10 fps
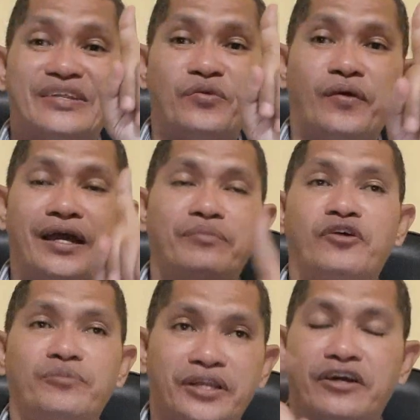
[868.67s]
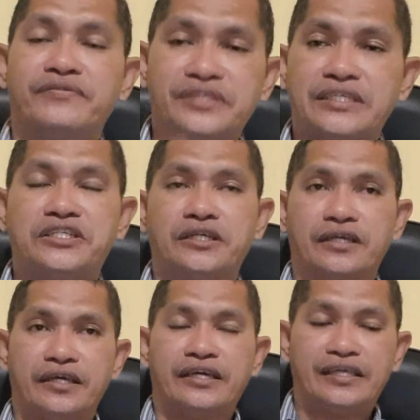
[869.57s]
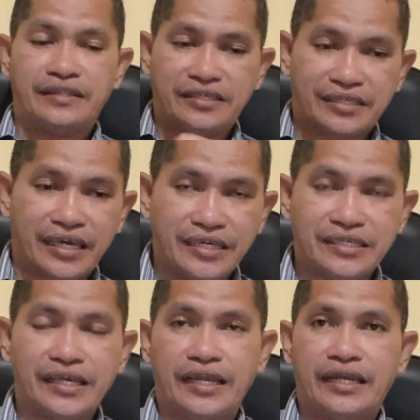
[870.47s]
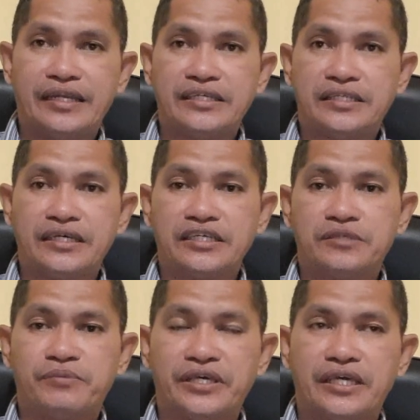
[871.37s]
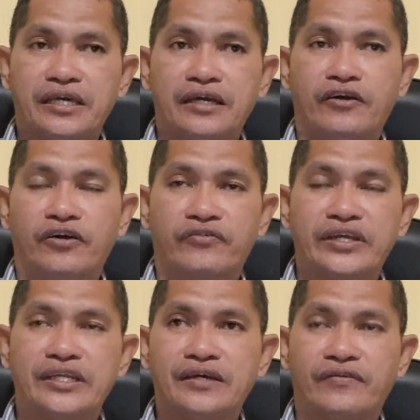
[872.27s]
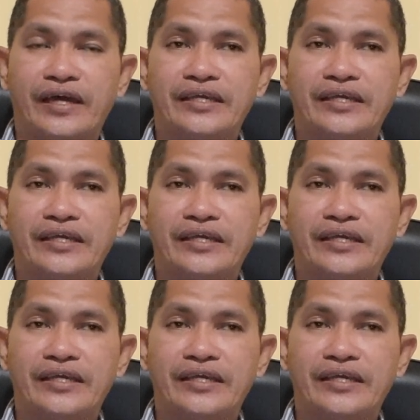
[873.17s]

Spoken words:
in one moment of teaching. In this case, listening, speaking, or reading and